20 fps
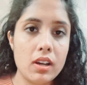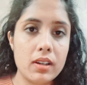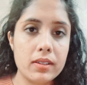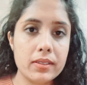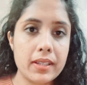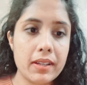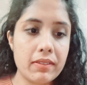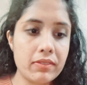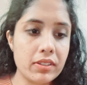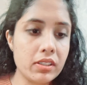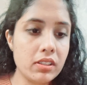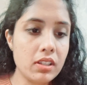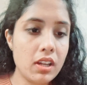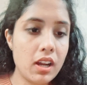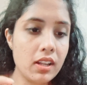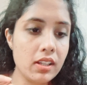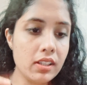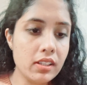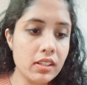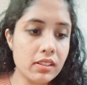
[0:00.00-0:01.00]
they were
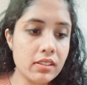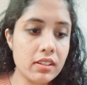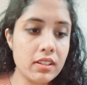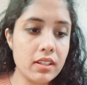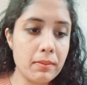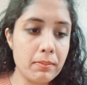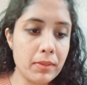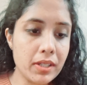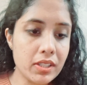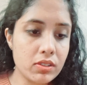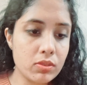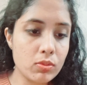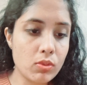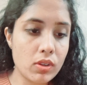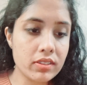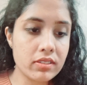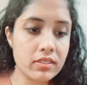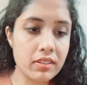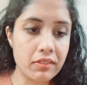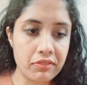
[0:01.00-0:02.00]
earlier, the limits
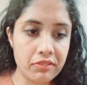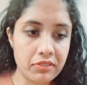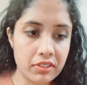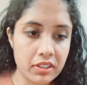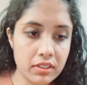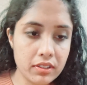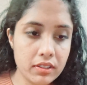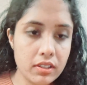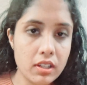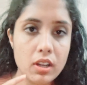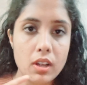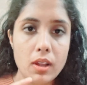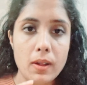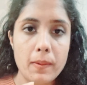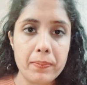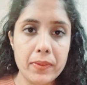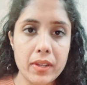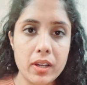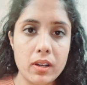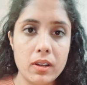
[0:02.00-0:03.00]
was different.
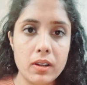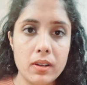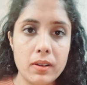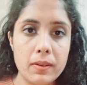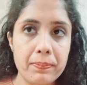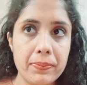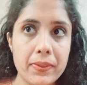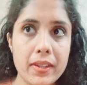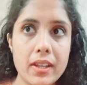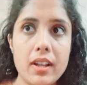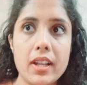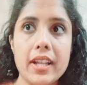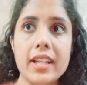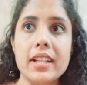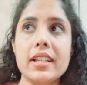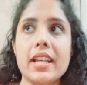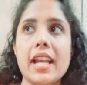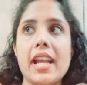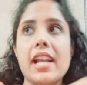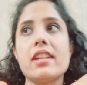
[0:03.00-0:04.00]
In
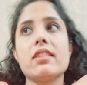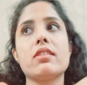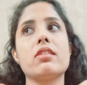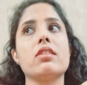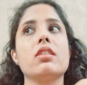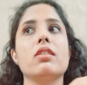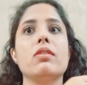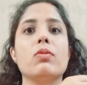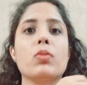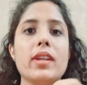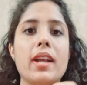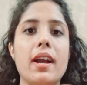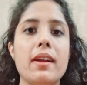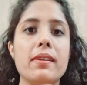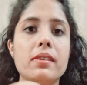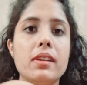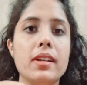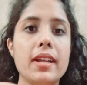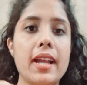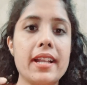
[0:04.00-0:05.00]
case
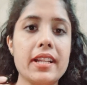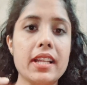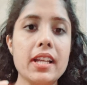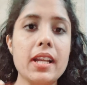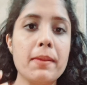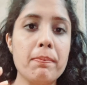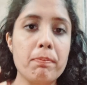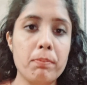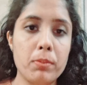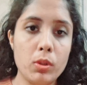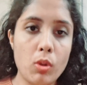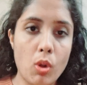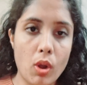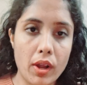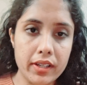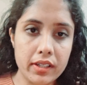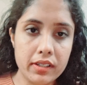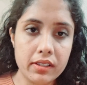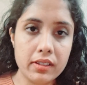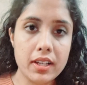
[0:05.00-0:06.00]
any
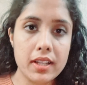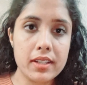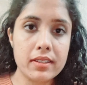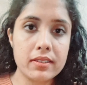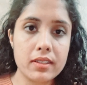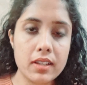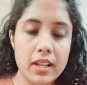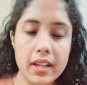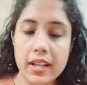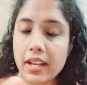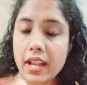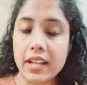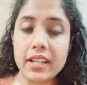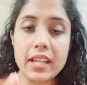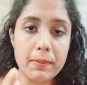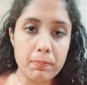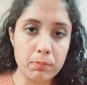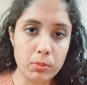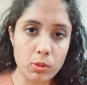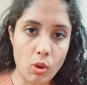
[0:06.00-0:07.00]
employee
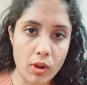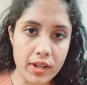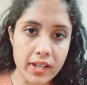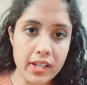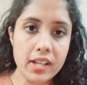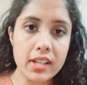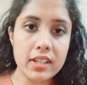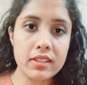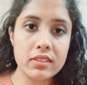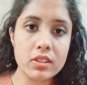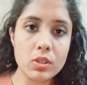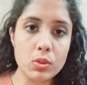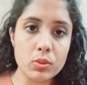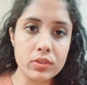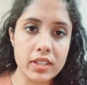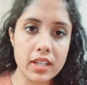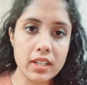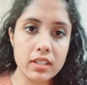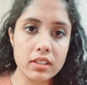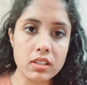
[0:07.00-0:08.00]
is
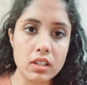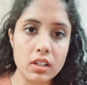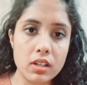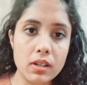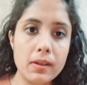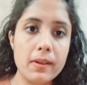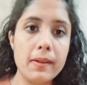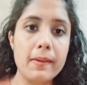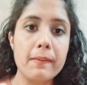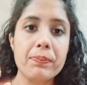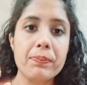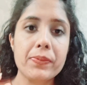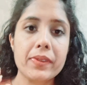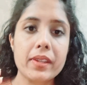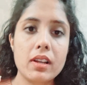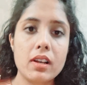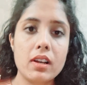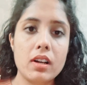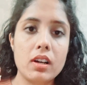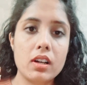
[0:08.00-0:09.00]
using the
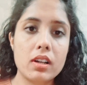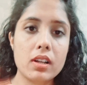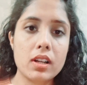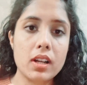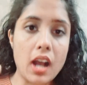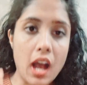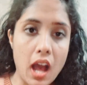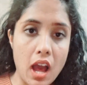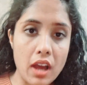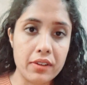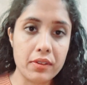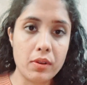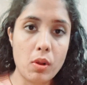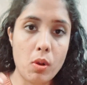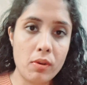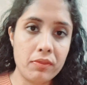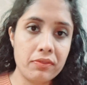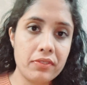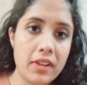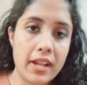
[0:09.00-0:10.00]
car
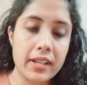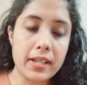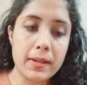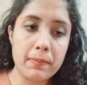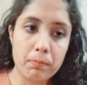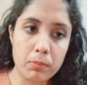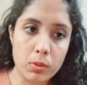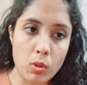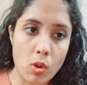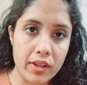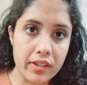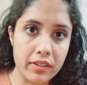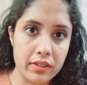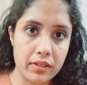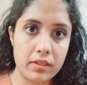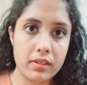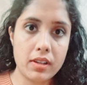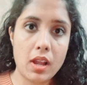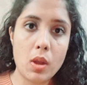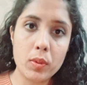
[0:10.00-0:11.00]
of an employer.
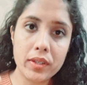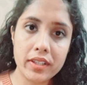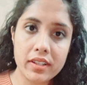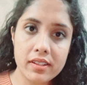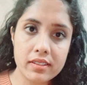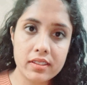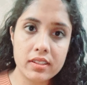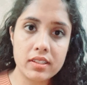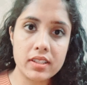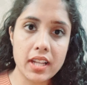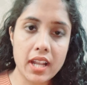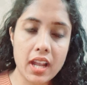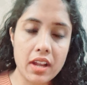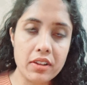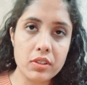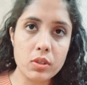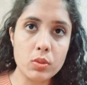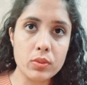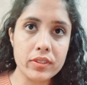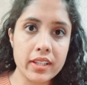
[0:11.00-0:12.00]
Now they are
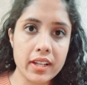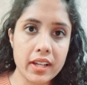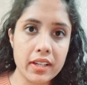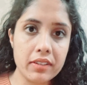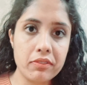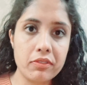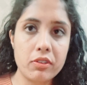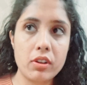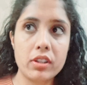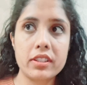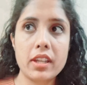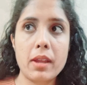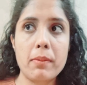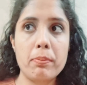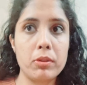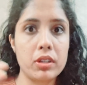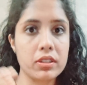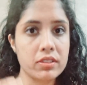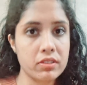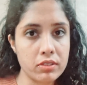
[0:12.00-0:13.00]
using it for their
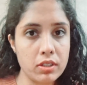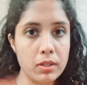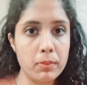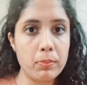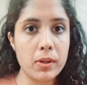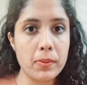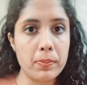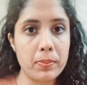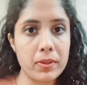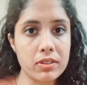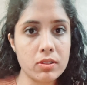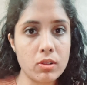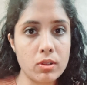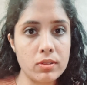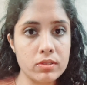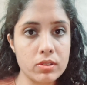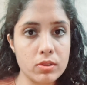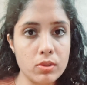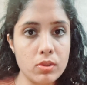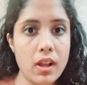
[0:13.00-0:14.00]
personal purpose
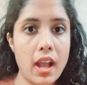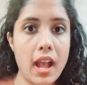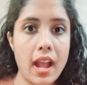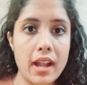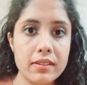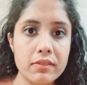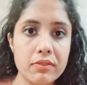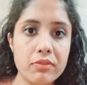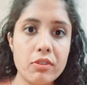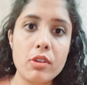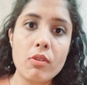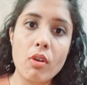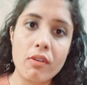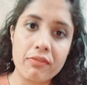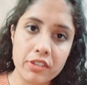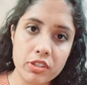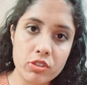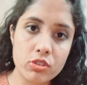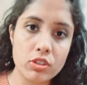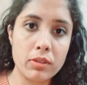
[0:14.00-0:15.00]
also and for
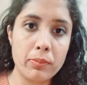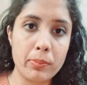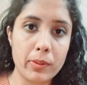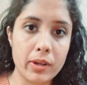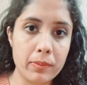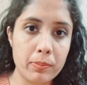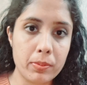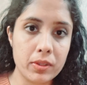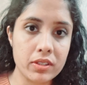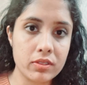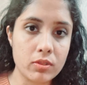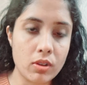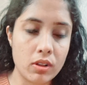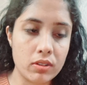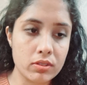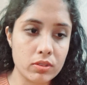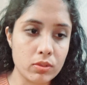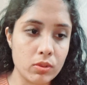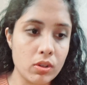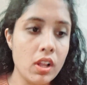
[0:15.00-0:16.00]
official purpose
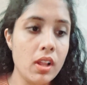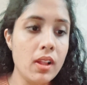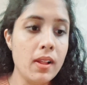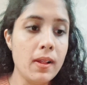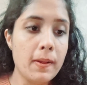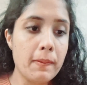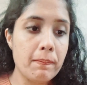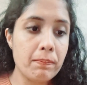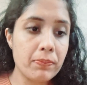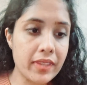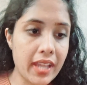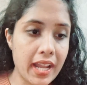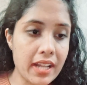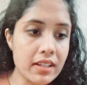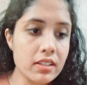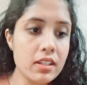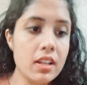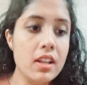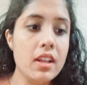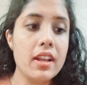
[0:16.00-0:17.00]
also.
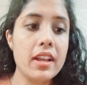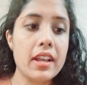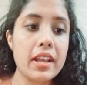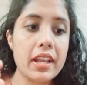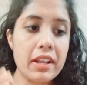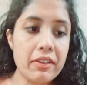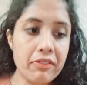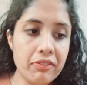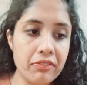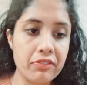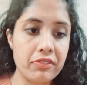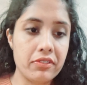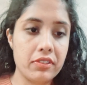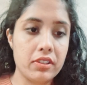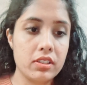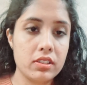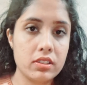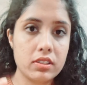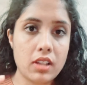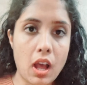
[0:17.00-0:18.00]
Then if
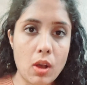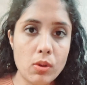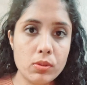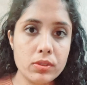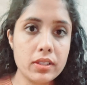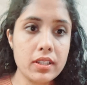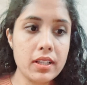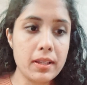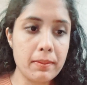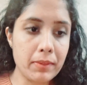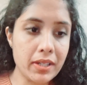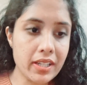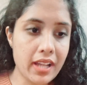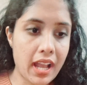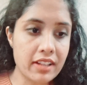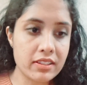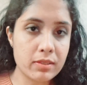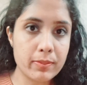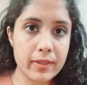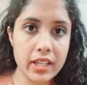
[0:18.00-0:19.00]
now the limit
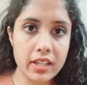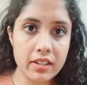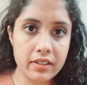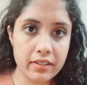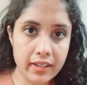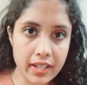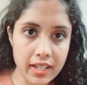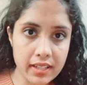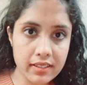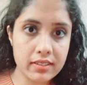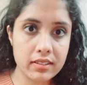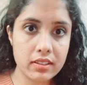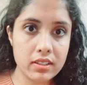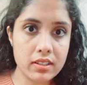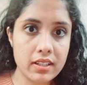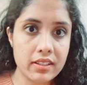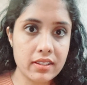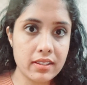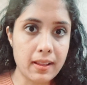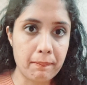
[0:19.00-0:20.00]
has been increased to
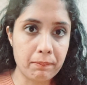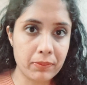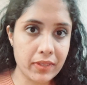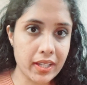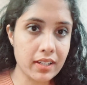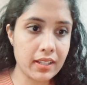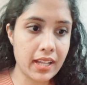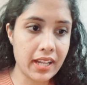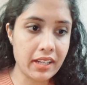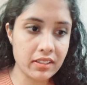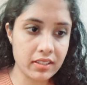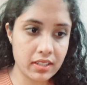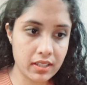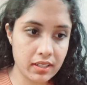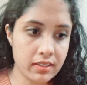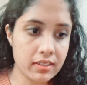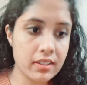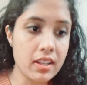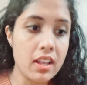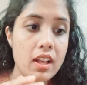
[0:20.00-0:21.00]
something like
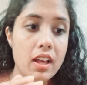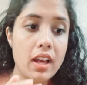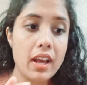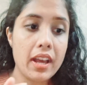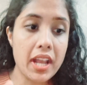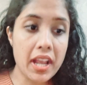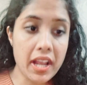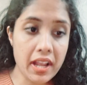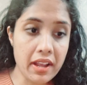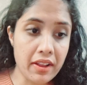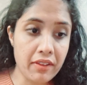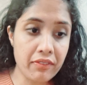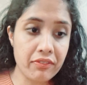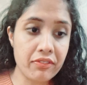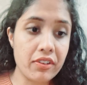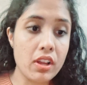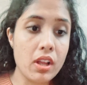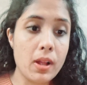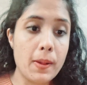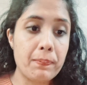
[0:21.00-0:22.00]
this, if
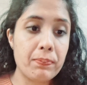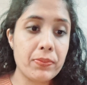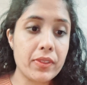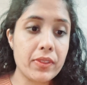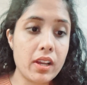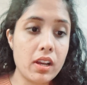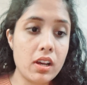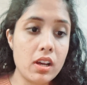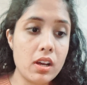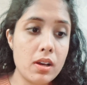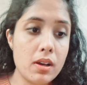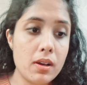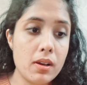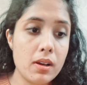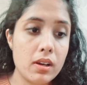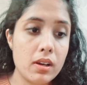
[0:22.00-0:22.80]
the